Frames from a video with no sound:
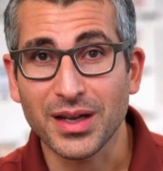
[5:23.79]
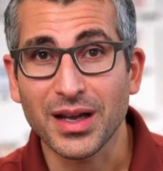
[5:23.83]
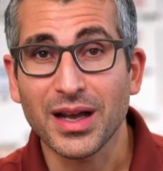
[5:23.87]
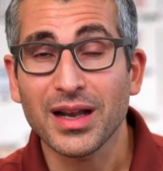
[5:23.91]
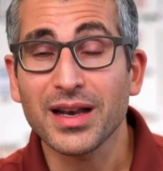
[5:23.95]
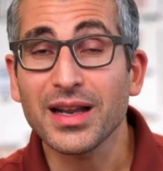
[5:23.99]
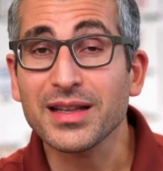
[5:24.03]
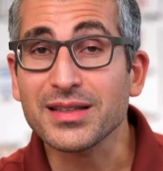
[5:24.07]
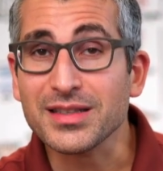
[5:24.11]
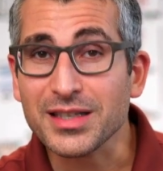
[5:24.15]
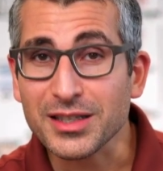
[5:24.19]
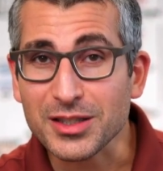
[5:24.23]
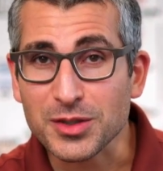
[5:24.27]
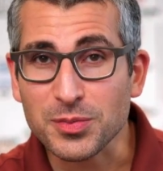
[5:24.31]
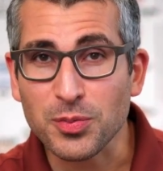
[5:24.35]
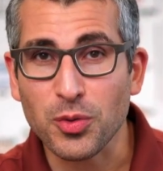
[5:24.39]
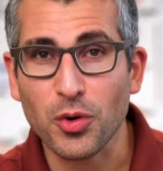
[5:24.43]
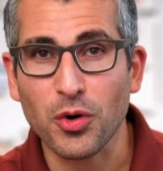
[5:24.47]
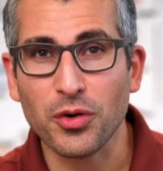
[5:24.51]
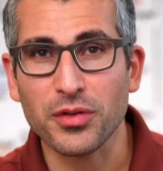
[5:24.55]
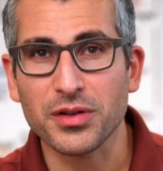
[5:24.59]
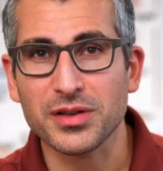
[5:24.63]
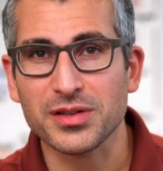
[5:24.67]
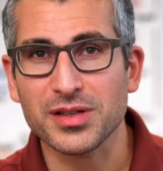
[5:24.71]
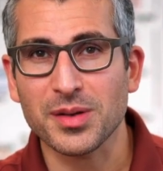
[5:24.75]
Let's
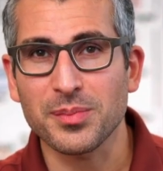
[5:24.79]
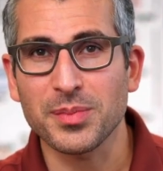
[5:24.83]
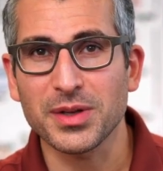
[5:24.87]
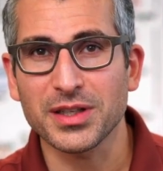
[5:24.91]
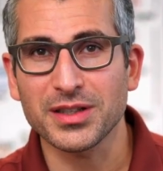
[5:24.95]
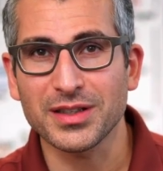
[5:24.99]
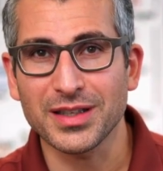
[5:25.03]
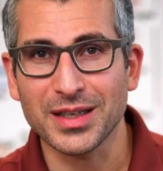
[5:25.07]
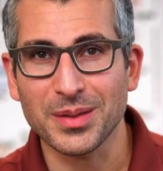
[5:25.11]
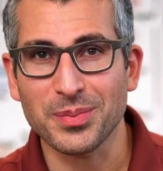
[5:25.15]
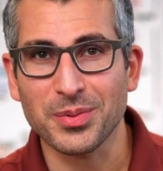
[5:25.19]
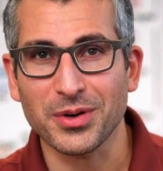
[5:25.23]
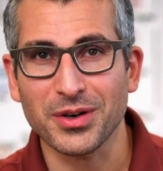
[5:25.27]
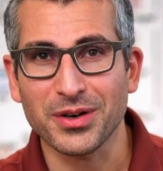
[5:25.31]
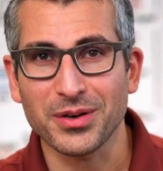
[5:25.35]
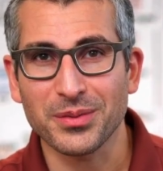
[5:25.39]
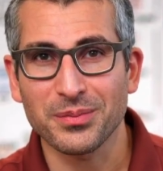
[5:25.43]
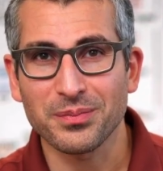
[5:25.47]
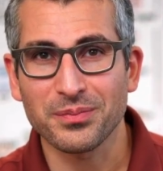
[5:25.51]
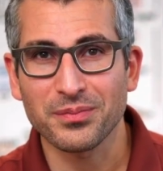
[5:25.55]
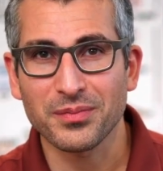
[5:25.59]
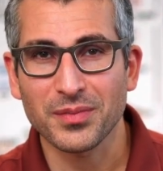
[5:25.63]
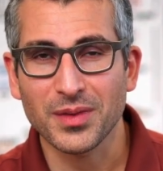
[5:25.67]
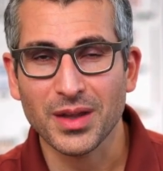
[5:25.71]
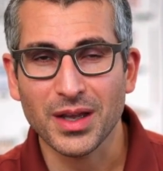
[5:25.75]
explore this a bit deeper.
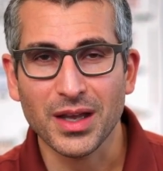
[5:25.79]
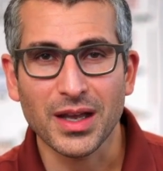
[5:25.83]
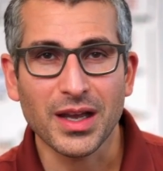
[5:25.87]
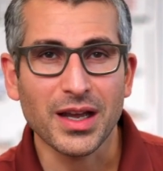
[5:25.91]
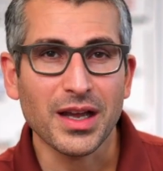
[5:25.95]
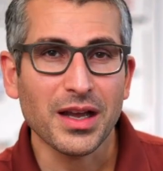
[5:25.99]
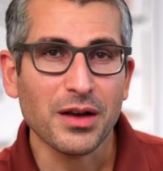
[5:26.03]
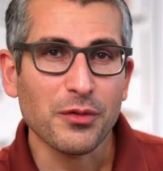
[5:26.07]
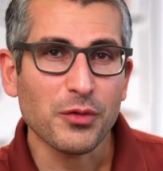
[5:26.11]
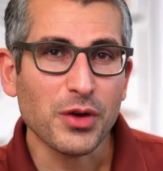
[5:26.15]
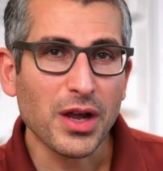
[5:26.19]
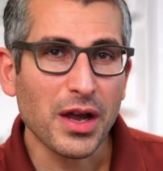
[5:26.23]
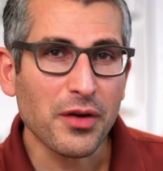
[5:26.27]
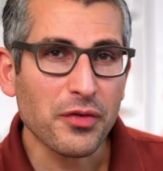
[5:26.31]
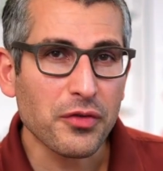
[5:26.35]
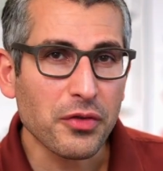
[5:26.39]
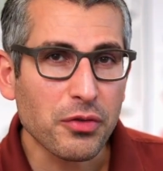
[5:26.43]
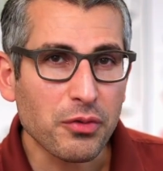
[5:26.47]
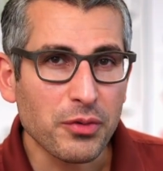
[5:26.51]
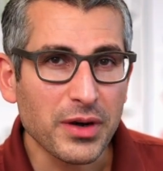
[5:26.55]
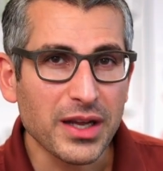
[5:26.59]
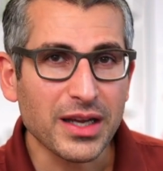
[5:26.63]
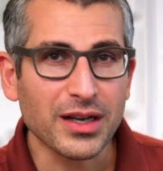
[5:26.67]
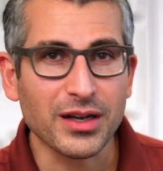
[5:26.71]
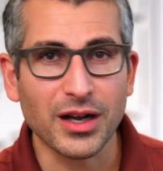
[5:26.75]
We have
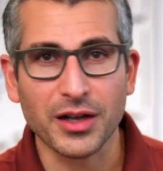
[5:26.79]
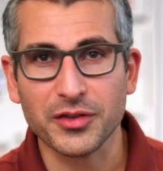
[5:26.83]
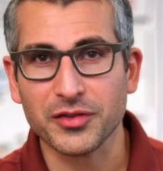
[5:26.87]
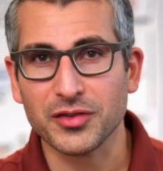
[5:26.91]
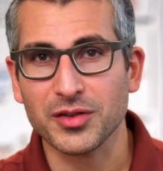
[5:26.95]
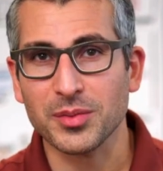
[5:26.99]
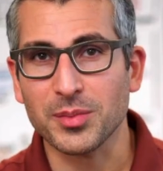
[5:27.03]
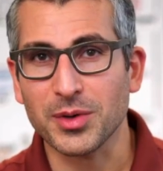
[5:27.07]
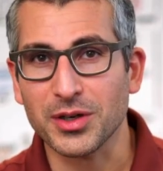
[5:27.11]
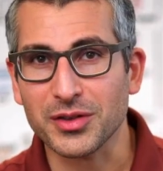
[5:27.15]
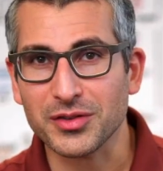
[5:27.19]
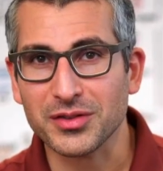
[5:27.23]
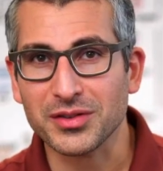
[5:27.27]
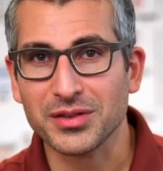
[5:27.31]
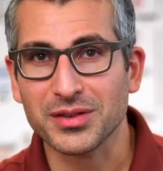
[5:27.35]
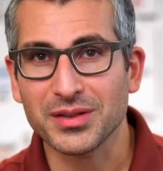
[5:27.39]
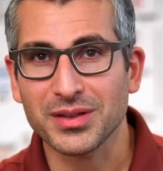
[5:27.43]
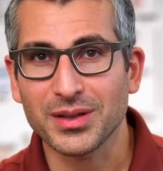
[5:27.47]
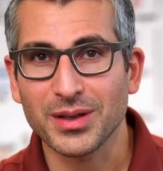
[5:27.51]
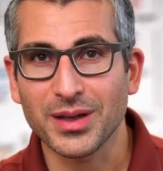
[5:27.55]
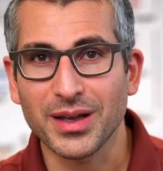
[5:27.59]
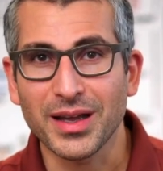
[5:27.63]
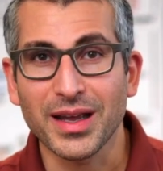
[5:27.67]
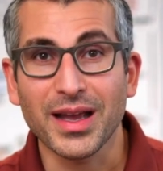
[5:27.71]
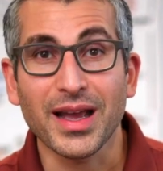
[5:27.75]
3 customers,
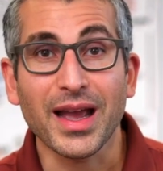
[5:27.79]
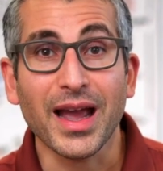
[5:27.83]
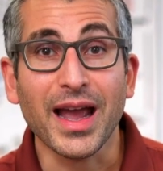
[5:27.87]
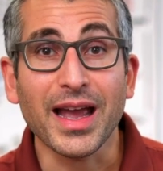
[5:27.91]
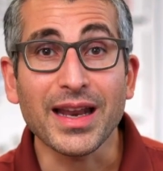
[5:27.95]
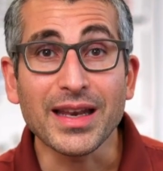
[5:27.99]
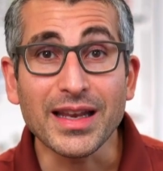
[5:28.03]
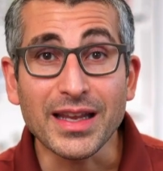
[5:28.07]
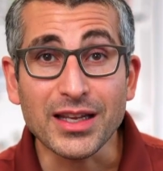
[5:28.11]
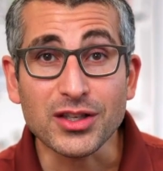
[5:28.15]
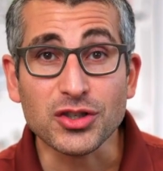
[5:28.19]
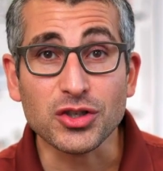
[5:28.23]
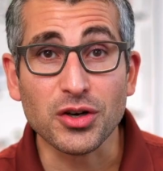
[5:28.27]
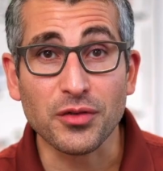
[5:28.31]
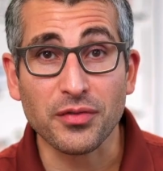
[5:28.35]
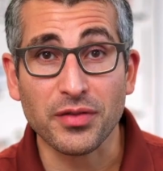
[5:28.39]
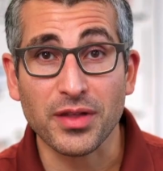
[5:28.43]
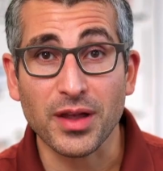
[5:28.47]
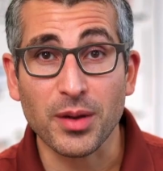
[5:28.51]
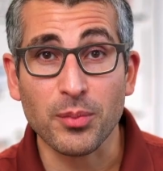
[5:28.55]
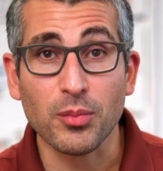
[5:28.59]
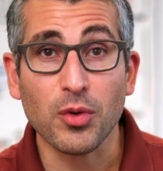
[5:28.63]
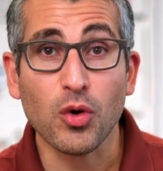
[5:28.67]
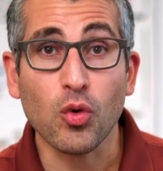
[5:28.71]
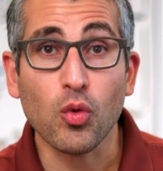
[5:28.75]
and each of
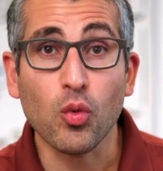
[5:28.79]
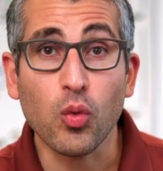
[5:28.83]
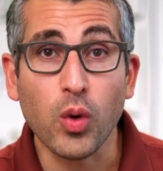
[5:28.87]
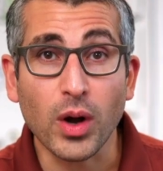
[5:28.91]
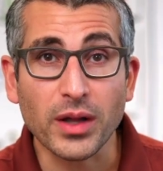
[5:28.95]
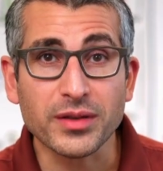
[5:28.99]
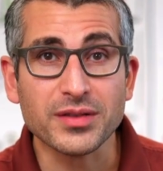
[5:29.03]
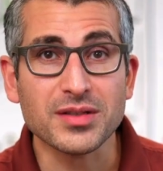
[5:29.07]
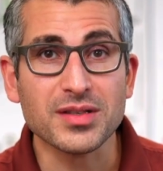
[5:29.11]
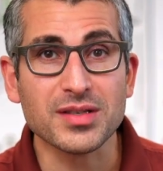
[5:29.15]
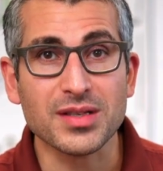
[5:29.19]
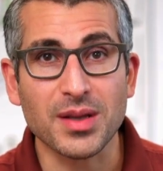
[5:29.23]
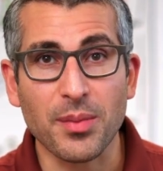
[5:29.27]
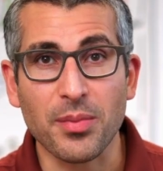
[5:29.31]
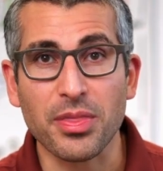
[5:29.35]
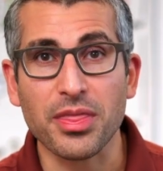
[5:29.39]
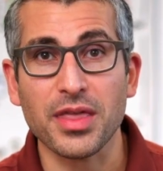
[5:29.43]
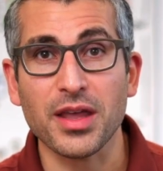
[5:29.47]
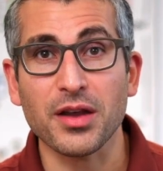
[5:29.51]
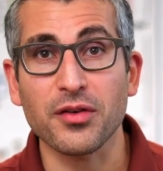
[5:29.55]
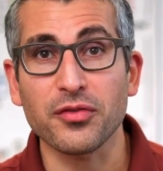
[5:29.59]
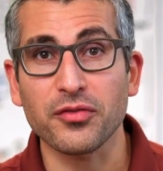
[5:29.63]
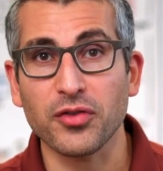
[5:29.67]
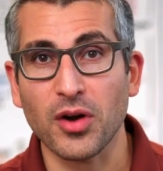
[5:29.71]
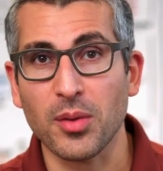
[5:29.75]
them wants
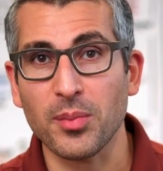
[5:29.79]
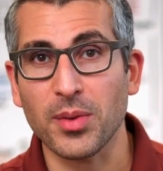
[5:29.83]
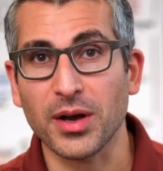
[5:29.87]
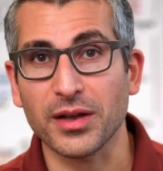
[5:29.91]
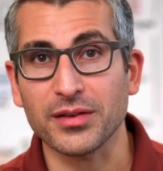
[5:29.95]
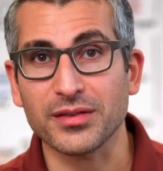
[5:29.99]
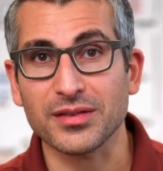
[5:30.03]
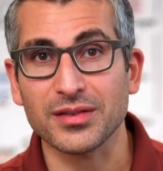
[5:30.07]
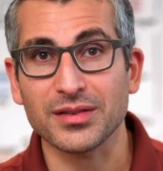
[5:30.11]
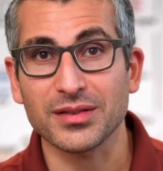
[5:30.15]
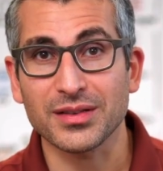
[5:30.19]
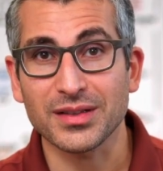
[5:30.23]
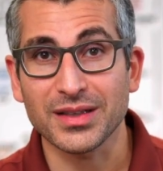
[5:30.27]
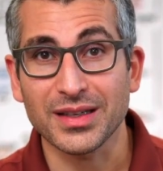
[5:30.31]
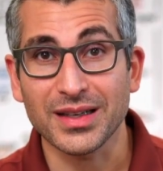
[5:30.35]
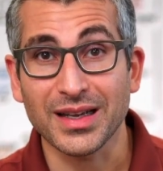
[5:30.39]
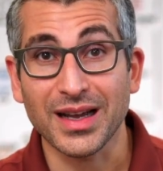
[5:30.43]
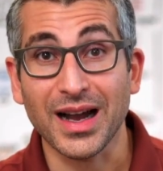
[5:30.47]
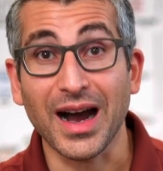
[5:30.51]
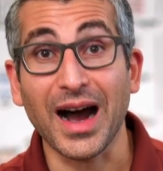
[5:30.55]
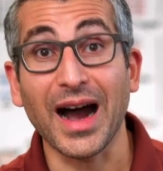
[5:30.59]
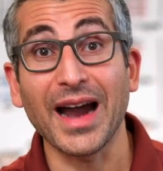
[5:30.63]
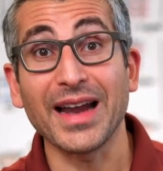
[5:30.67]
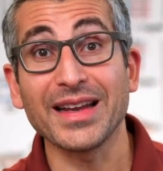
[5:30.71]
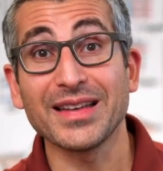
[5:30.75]
something from us,
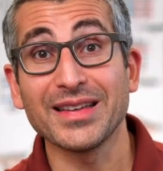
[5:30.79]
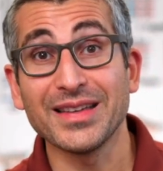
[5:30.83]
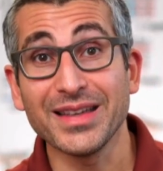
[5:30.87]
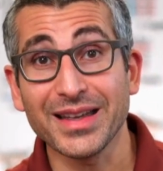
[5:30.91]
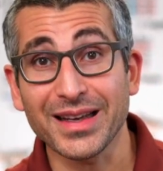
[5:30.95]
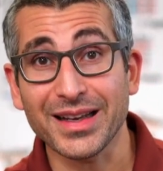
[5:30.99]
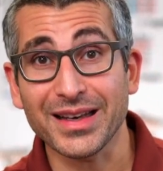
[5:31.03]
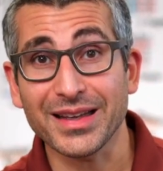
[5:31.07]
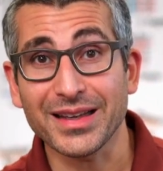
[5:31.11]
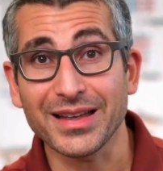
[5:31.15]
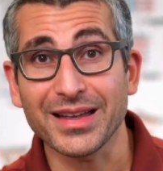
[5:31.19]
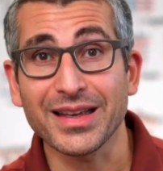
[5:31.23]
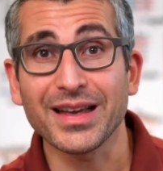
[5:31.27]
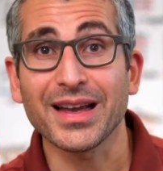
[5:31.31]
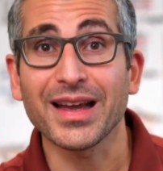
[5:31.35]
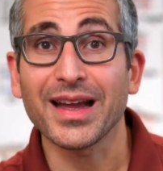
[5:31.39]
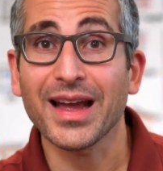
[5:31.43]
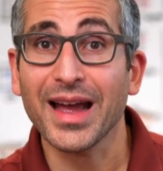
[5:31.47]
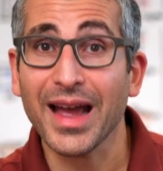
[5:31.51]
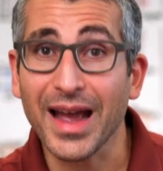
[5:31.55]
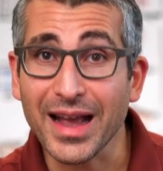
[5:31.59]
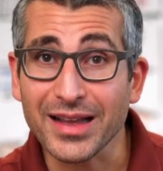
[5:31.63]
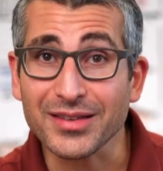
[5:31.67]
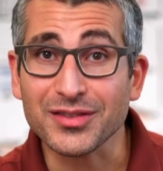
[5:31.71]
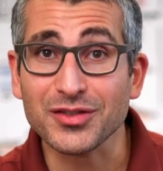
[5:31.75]
ideally
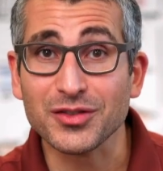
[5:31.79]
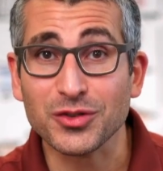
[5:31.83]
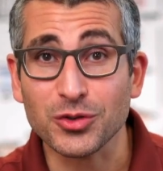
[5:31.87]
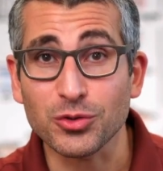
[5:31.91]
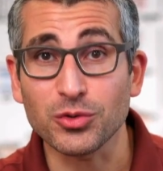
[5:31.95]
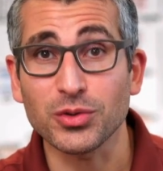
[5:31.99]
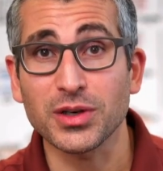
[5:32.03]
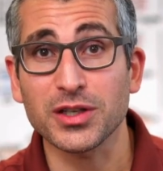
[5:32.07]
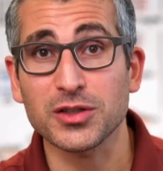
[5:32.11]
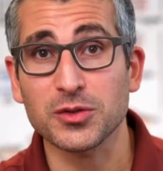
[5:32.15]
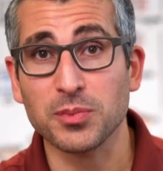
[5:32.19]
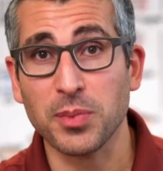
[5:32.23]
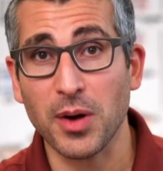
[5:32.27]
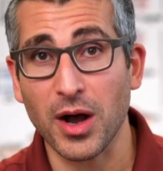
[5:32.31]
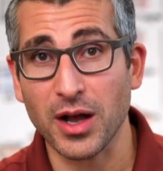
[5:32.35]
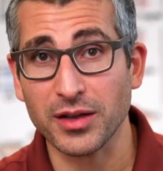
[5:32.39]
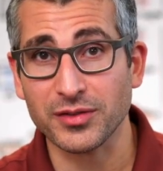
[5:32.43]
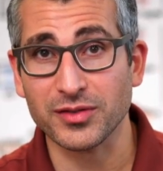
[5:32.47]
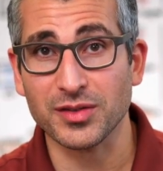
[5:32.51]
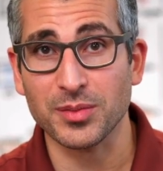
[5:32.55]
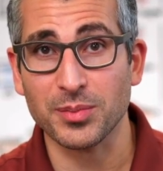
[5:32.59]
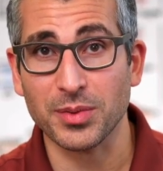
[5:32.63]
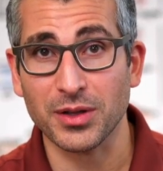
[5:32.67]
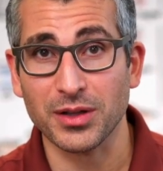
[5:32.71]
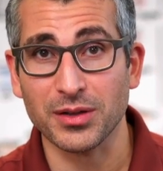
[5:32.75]
as soon as
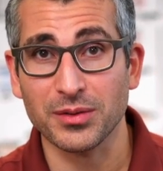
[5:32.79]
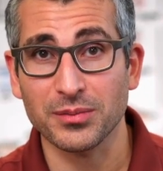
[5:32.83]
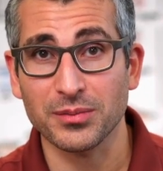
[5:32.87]
possible.